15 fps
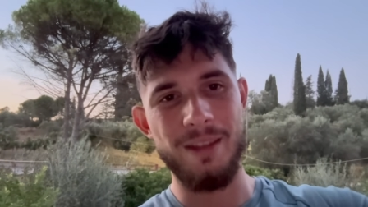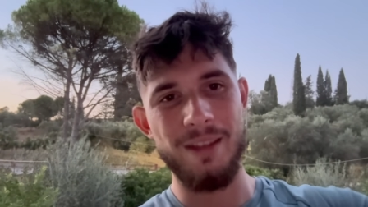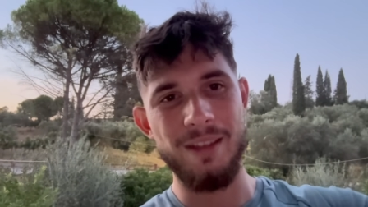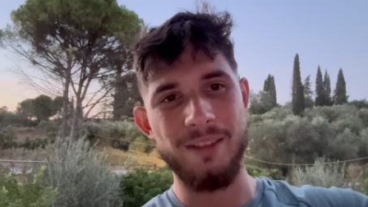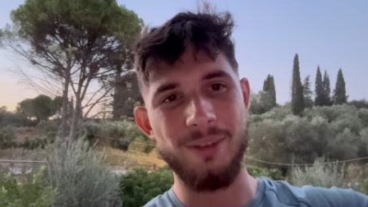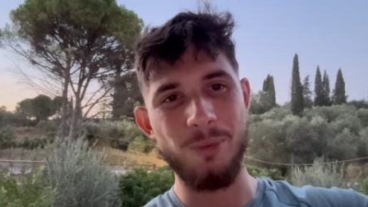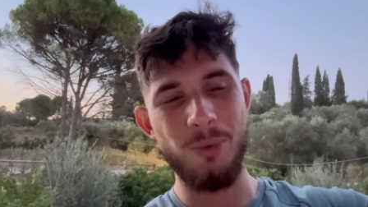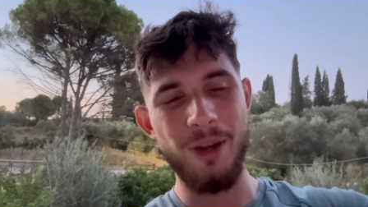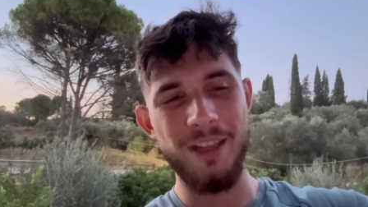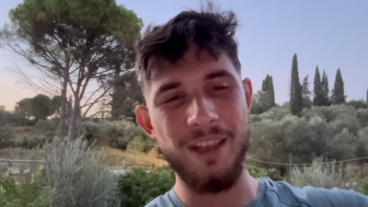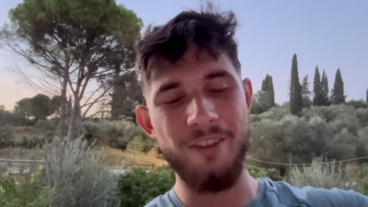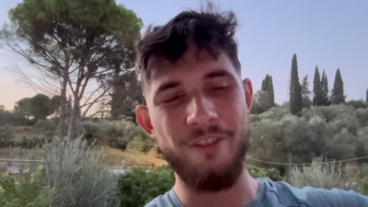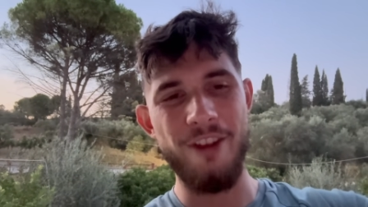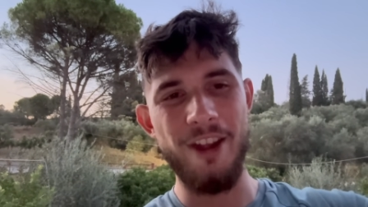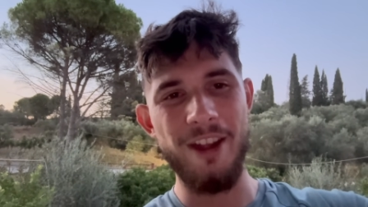is
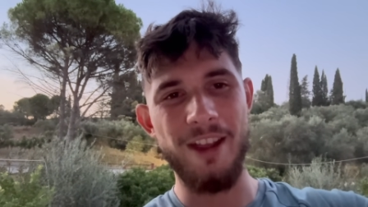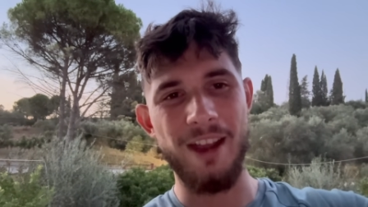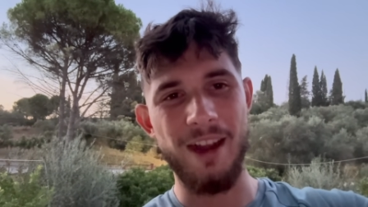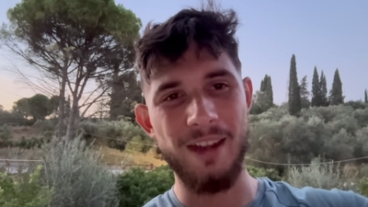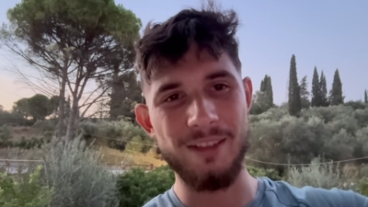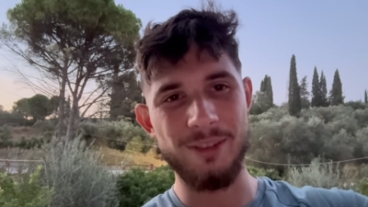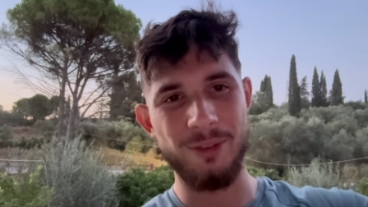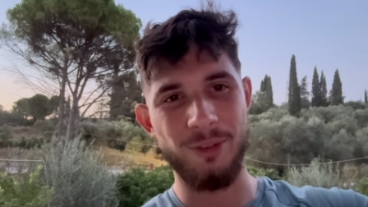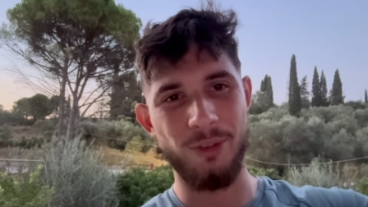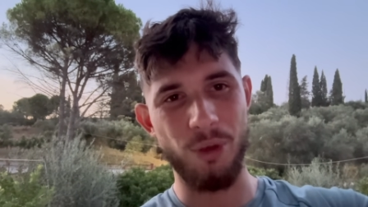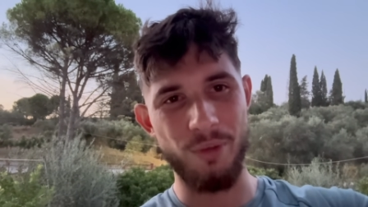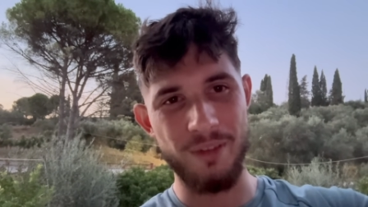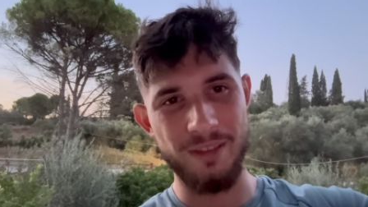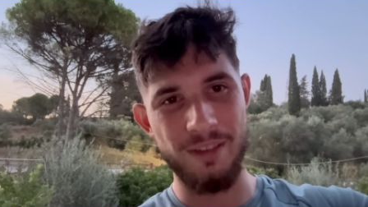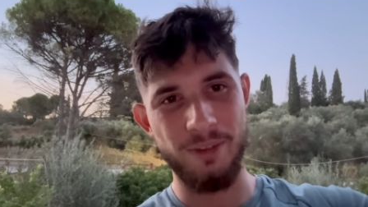working very hard on
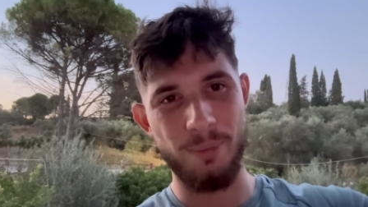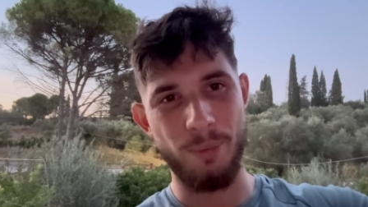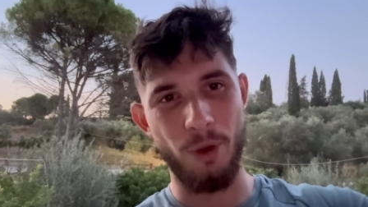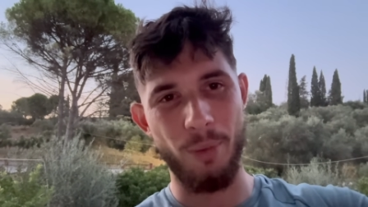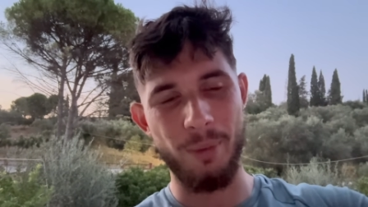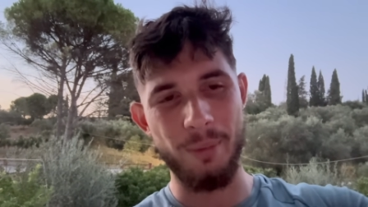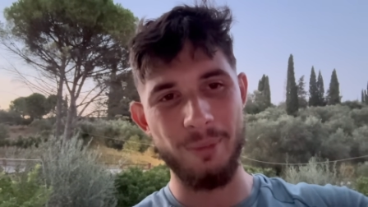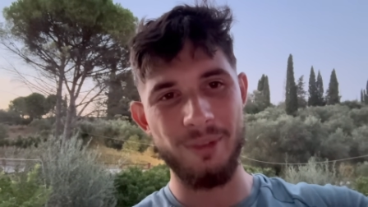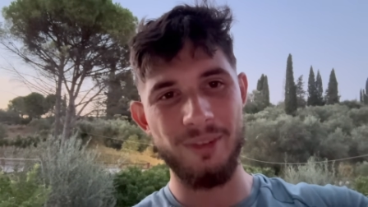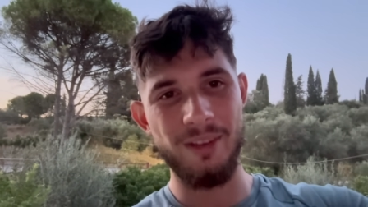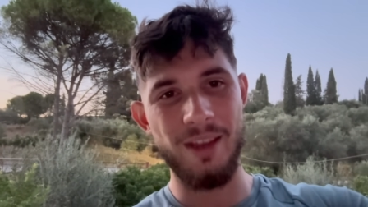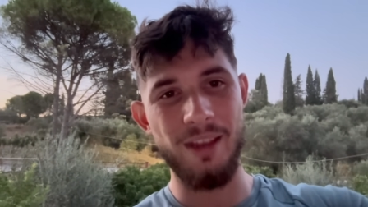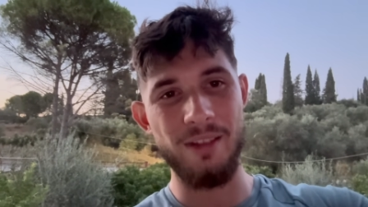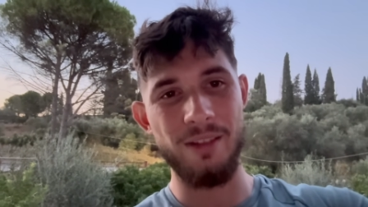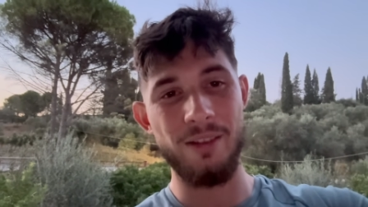solving these problems
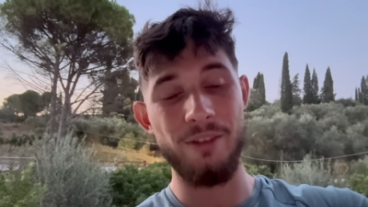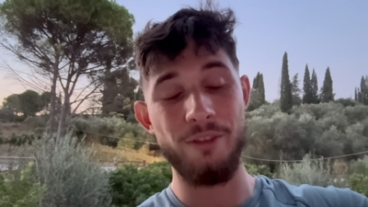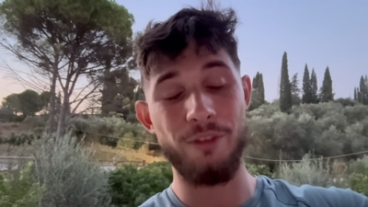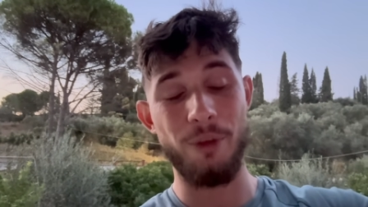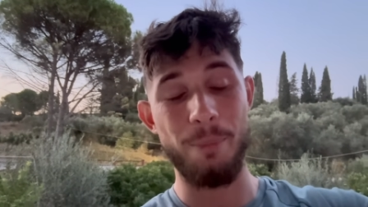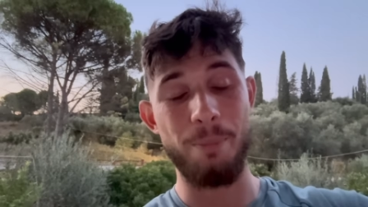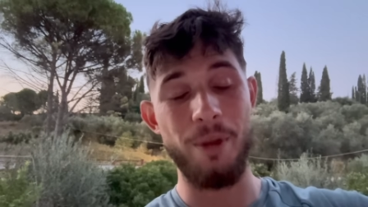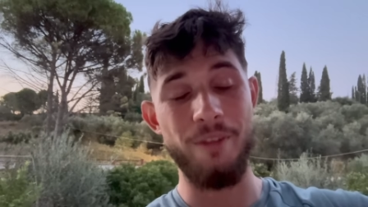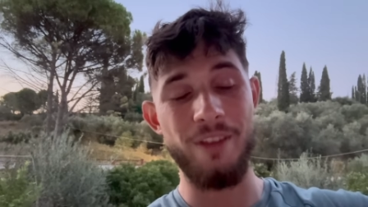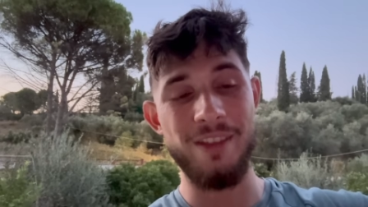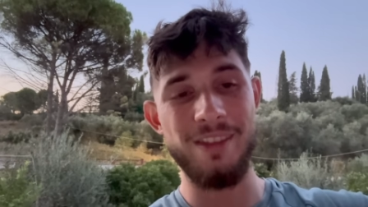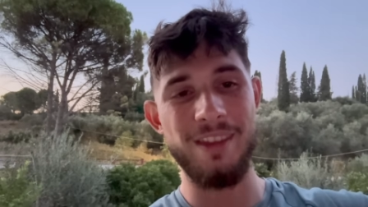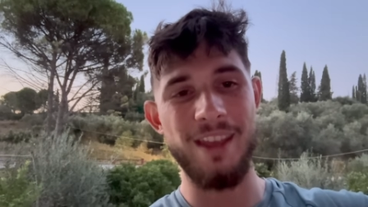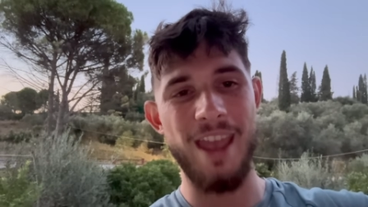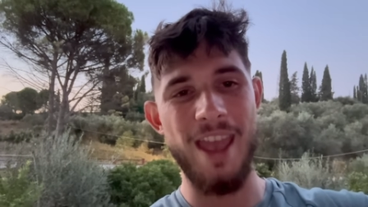and from
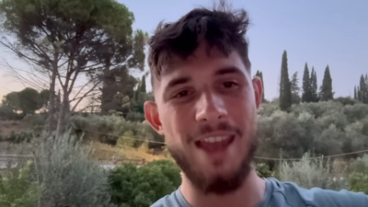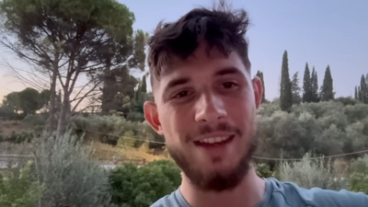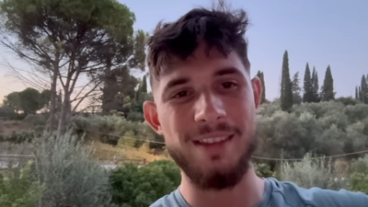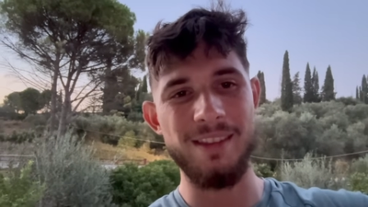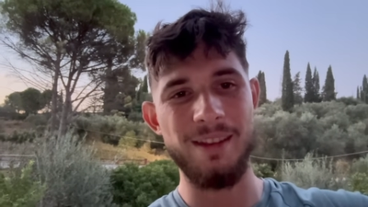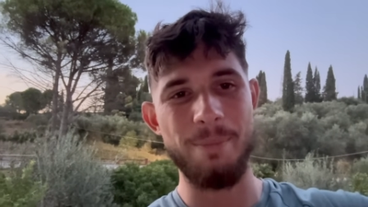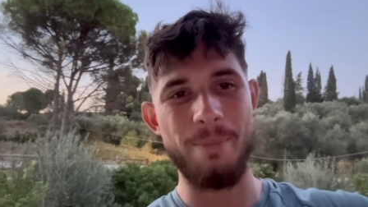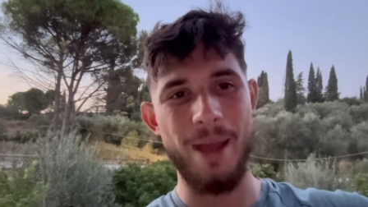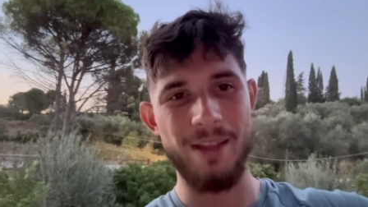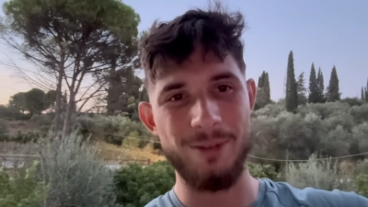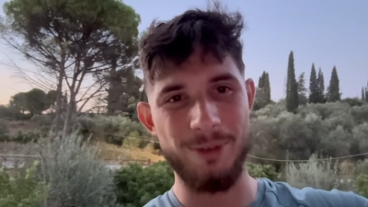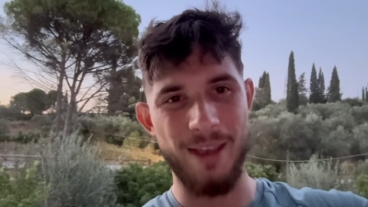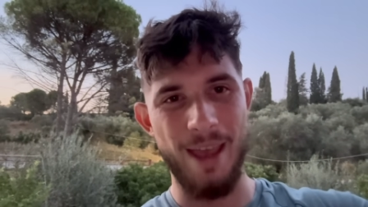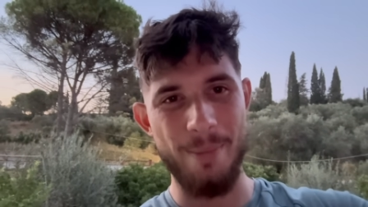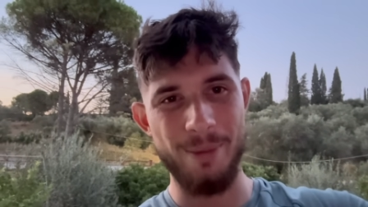preventing anything bad
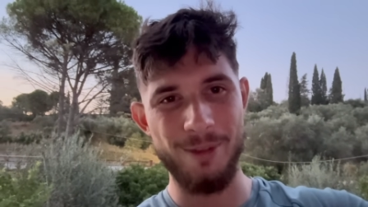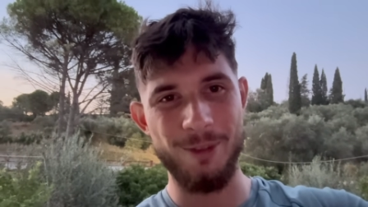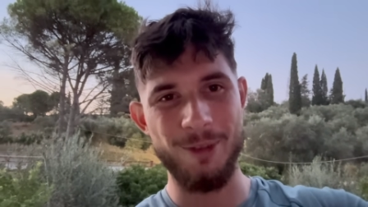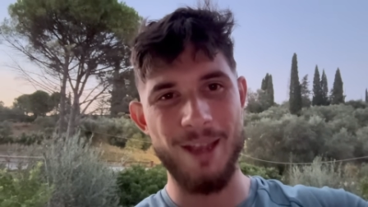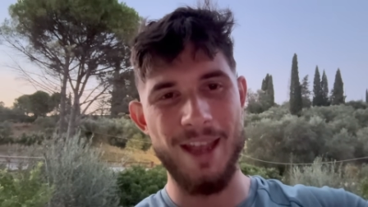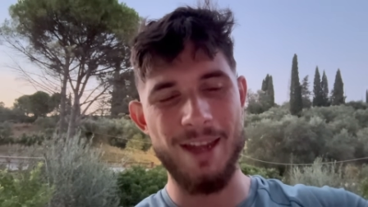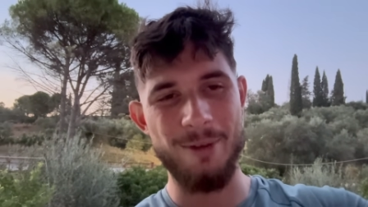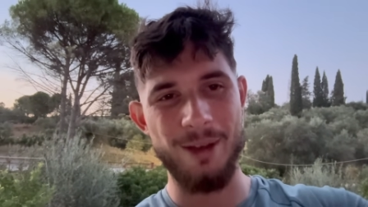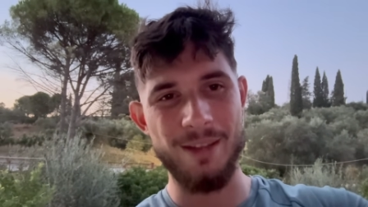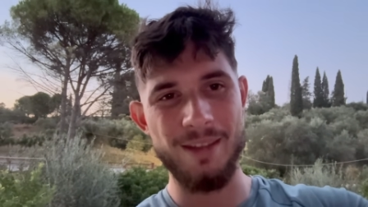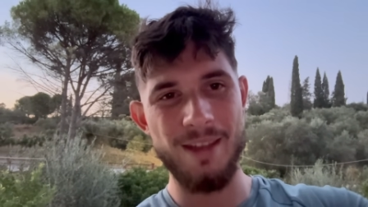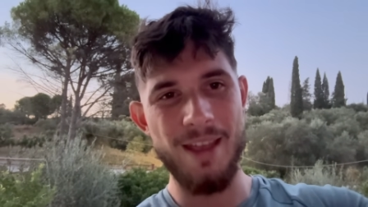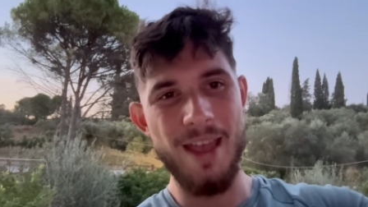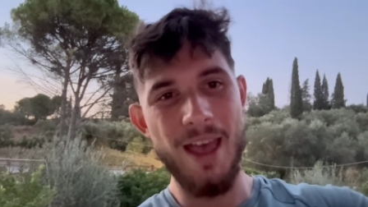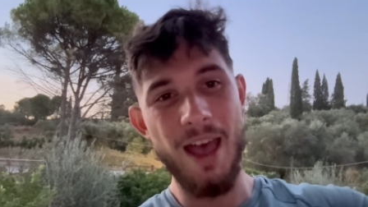to happen to anyone.